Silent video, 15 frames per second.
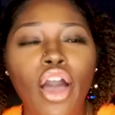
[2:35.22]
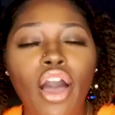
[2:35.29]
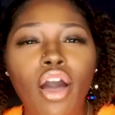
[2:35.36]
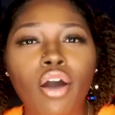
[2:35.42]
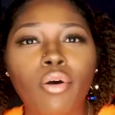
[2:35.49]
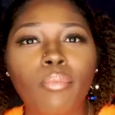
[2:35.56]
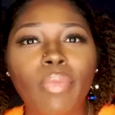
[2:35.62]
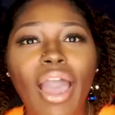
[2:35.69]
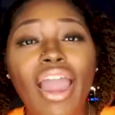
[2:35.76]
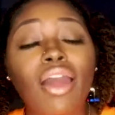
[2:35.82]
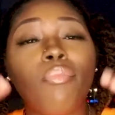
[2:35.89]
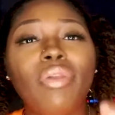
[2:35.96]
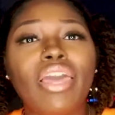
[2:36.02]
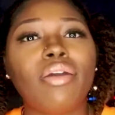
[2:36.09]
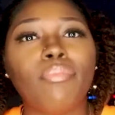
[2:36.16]
um,
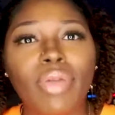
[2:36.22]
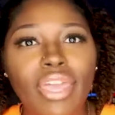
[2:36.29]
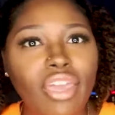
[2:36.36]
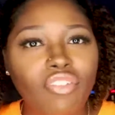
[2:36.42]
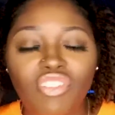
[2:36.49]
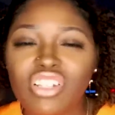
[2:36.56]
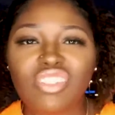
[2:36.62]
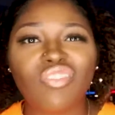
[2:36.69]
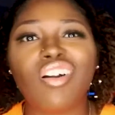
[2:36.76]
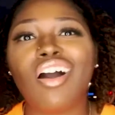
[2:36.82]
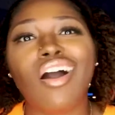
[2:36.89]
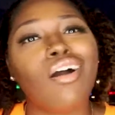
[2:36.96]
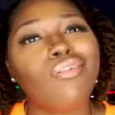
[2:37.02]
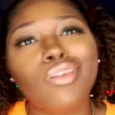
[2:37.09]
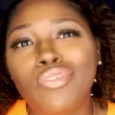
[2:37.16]
our black men, first of
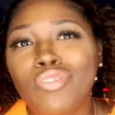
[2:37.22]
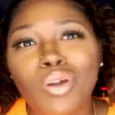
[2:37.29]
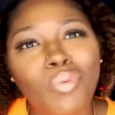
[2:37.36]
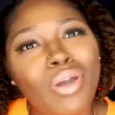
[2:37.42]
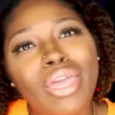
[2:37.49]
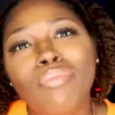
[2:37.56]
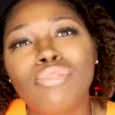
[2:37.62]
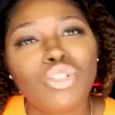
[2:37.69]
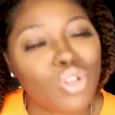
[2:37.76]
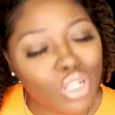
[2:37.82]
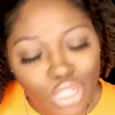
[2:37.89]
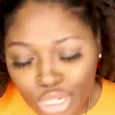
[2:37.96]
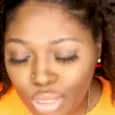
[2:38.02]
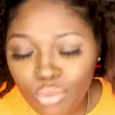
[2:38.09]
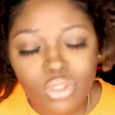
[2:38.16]
all, I don't even know why y'all be
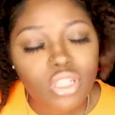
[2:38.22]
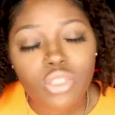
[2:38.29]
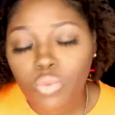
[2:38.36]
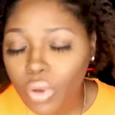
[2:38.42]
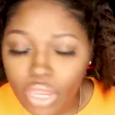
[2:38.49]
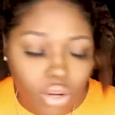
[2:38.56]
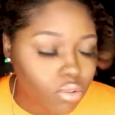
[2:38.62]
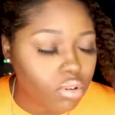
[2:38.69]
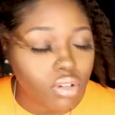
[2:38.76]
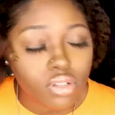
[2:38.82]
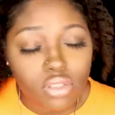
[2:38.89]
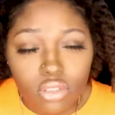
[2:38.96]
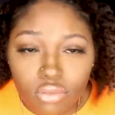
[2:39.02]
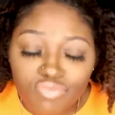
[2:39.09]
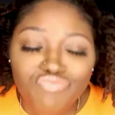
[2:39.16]
trying to deal with these white
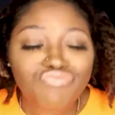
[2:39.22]
girls.